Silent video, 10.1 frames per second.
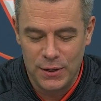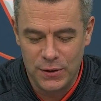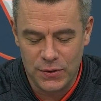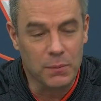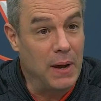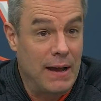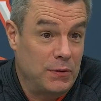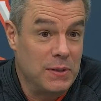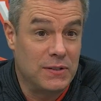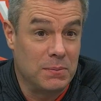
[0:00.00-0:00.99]
There's going to have
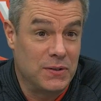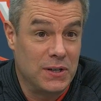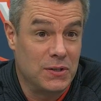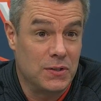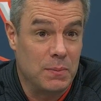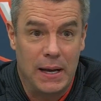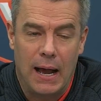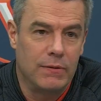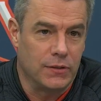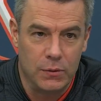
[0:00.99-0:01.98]
to be some decisions made.
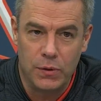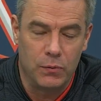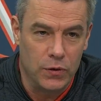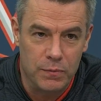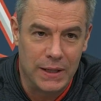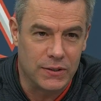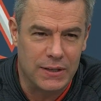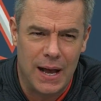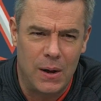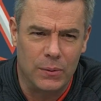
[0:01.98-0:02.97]
Obviously, we, we've been
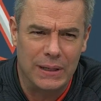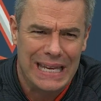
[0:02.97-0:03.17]
sound.